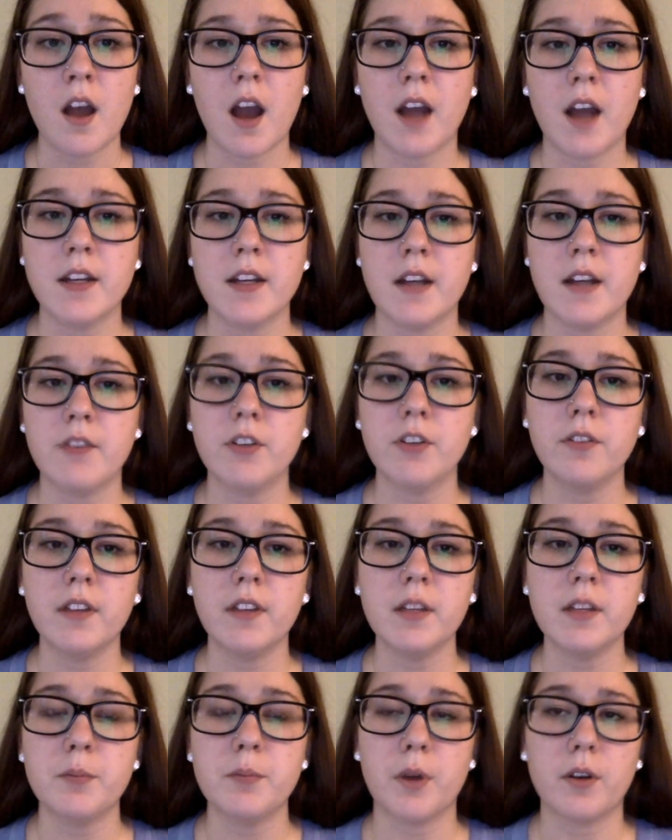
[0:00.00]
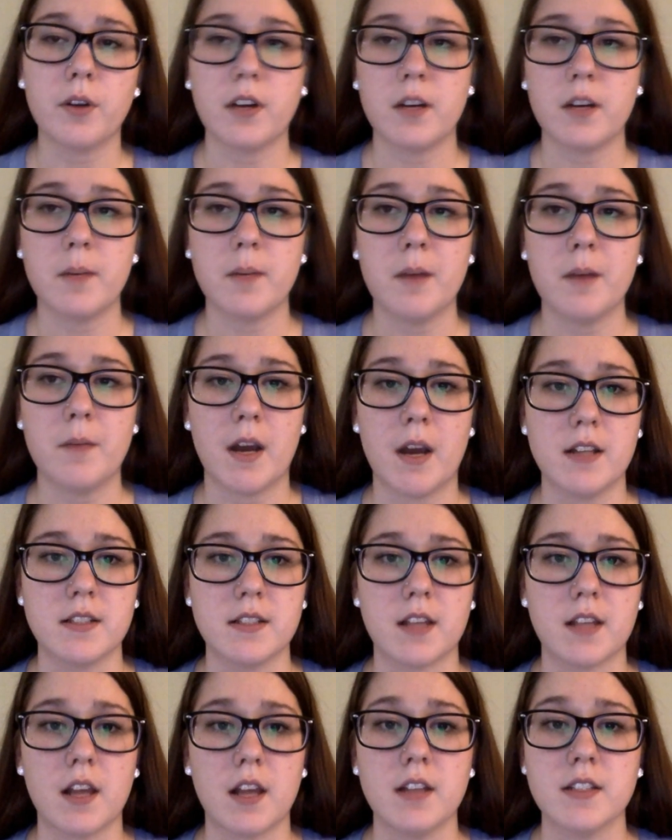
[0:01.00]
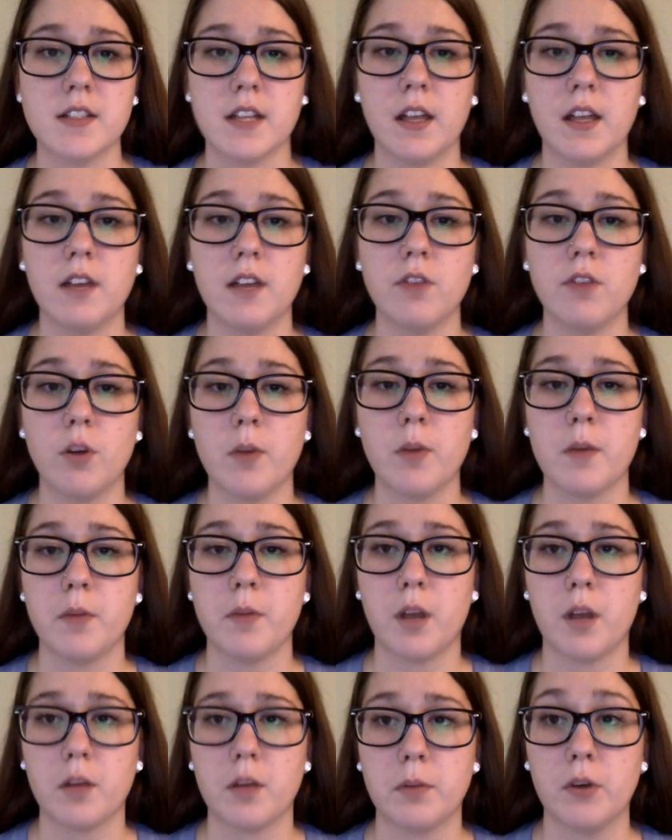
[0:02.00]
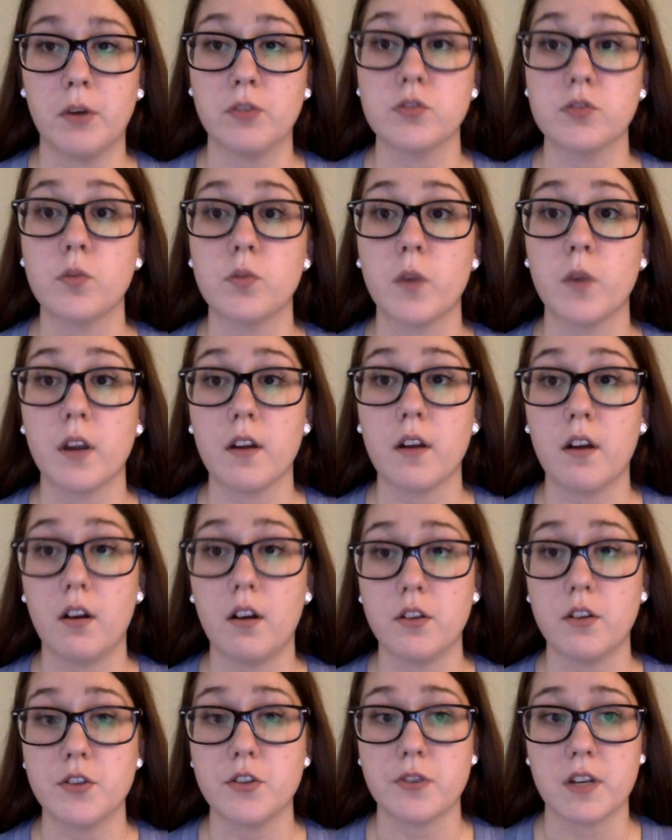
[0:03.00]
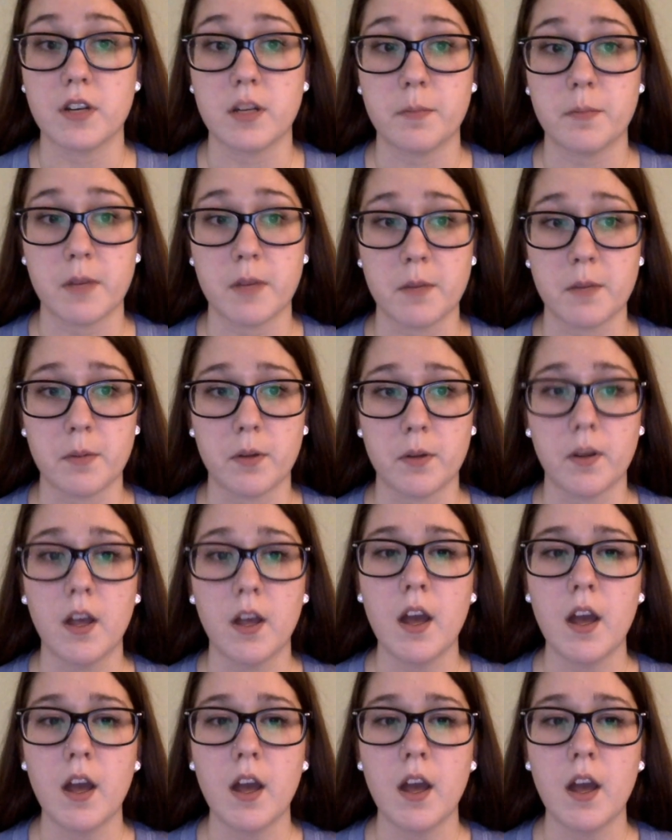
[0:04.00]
I never really broke out of my mindset until I wrote my blog post, "We're all treaty people."